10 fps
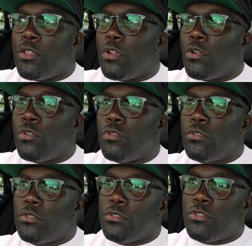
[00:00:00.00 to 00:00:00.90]
you know
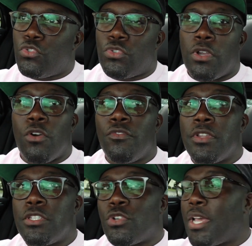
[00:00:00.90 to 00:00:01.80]

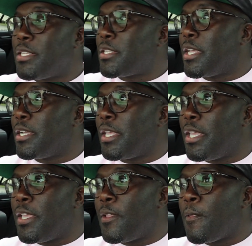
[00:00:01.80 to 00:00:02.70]
hopefully try this thing
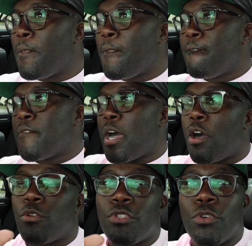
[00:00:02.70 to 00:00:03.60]
again
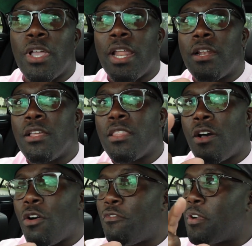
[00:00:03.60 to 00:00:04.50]
I also got another
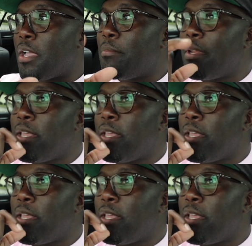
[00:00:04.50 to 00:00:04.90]
offer coming